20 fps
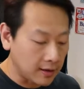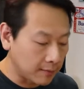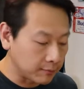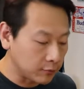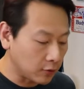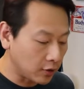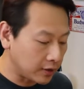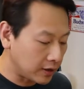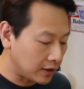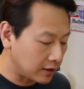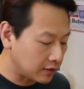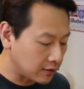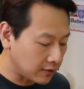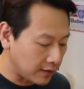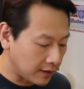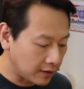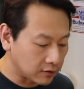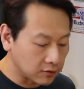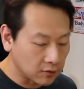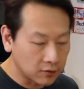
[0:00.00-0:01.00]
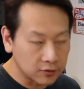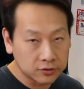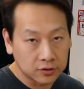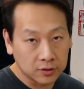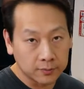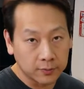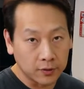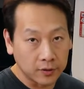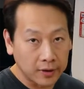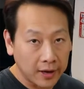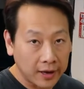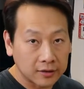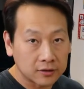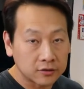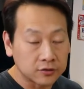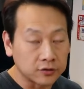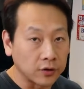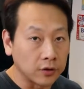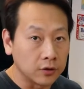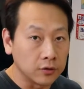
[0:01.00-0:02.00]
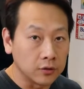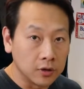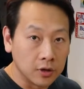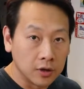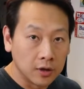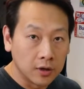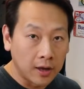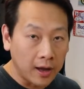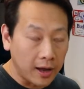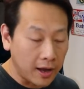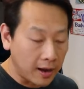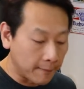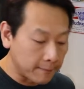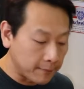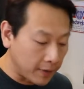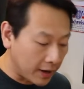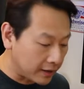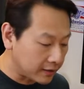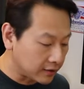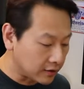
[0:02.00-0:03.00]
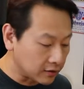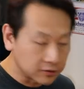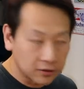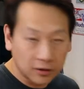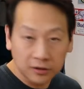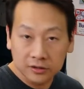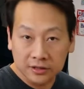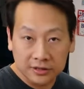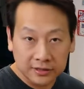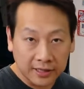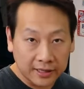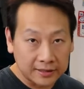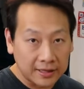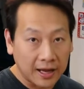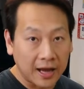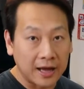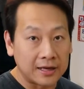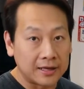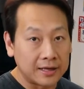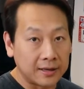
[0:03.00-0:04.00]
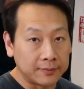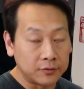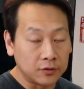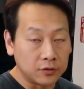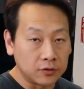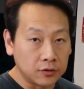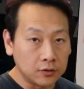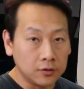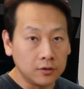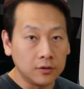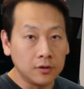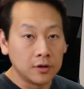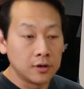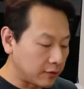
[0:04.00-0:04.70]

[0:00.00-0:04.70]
I'm not here to endorse the product, so buy it or not is entirely up to you.